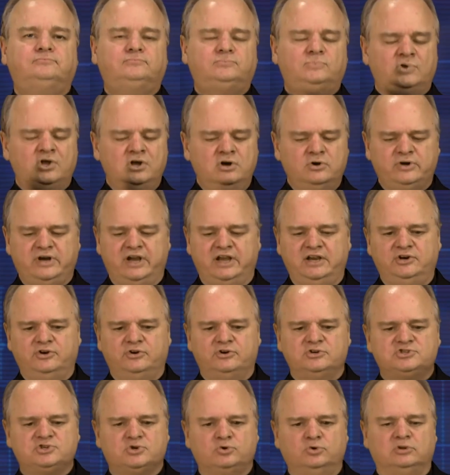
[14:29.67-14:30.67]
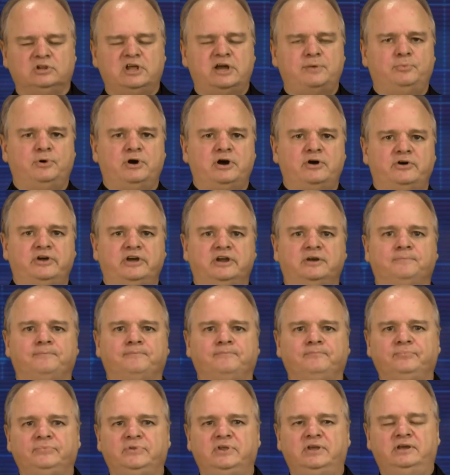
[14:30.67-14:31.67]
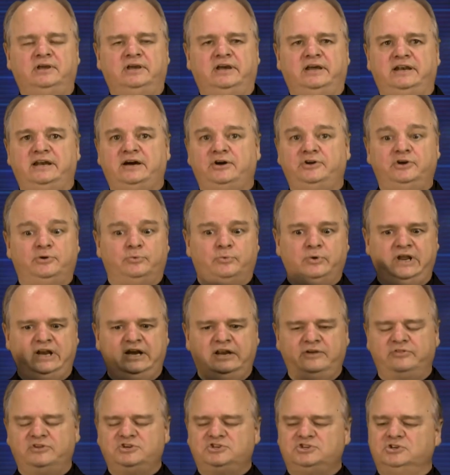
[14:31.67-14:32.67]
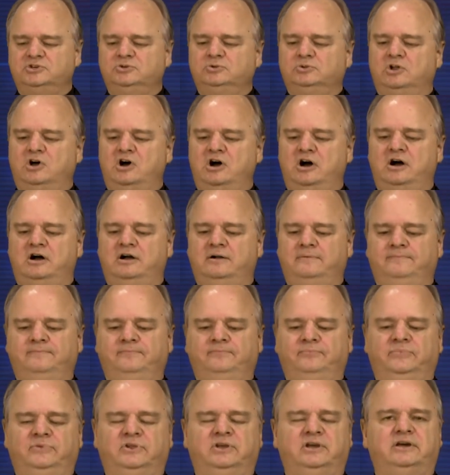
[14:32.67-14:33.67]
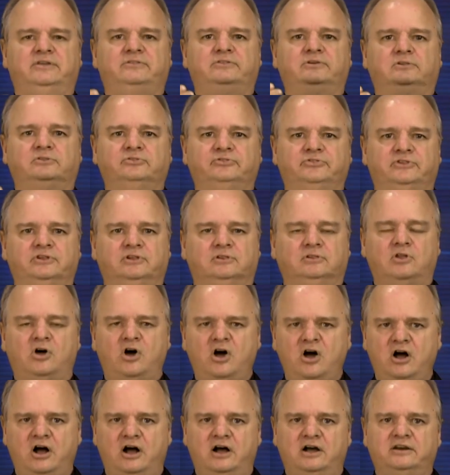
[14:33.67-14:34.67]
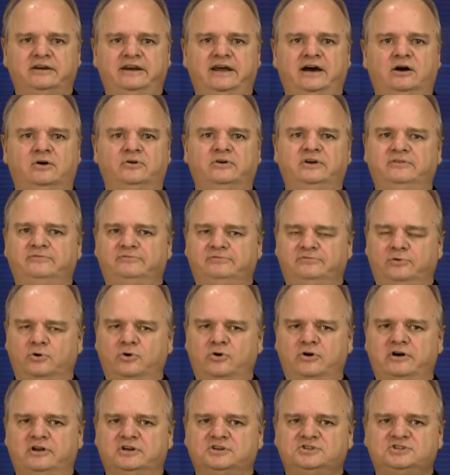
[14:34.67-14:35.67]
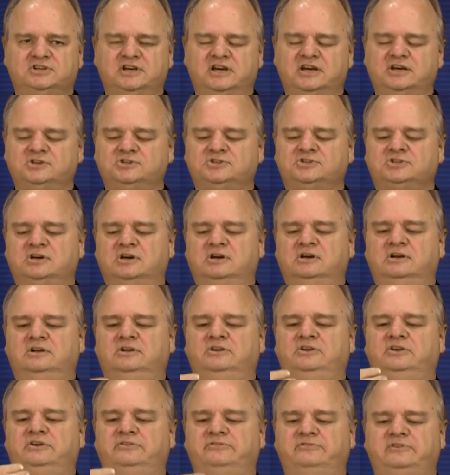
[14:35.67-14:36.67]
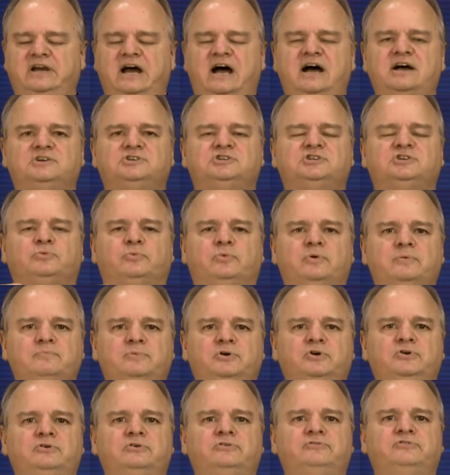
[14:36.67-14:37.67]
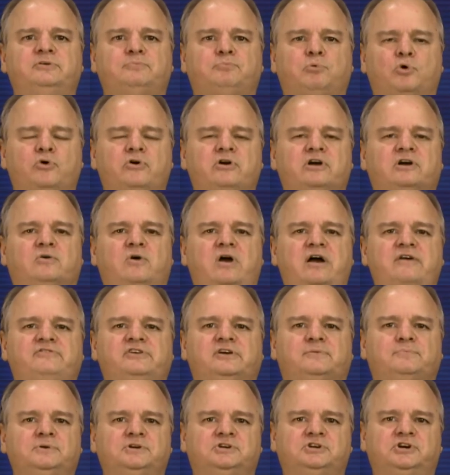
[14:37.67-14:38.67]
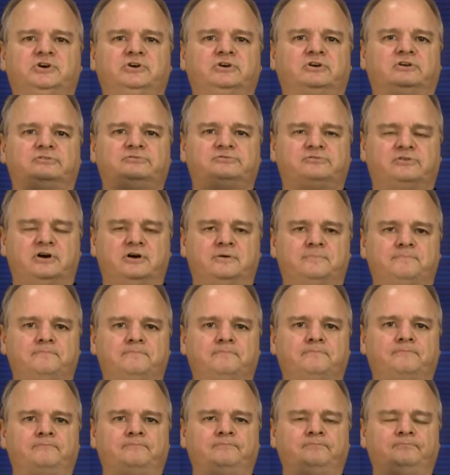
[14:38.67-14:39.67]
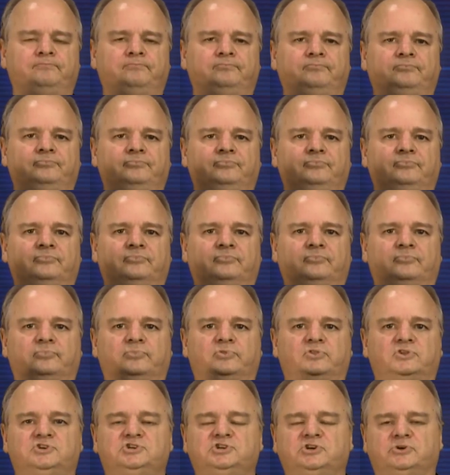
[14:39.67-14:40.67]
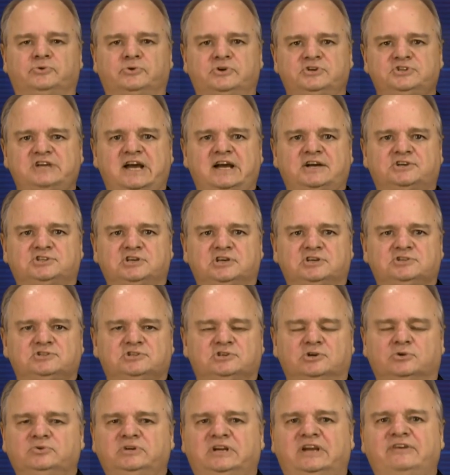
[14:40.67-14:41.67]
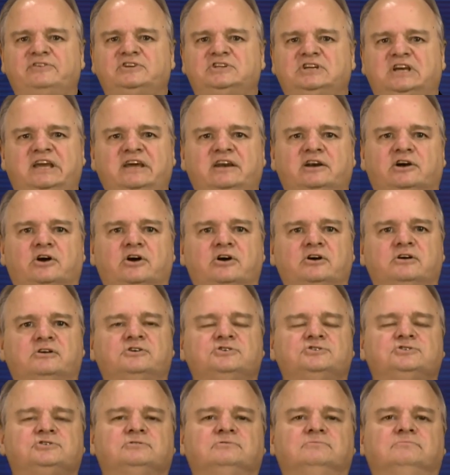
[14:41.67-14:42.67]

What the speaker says: Okay, you're a school librarian, and now you're reading this new law, and the law now in Florida says you've got to remove the pornographic material from the children's access. Don't give it to kindergartners.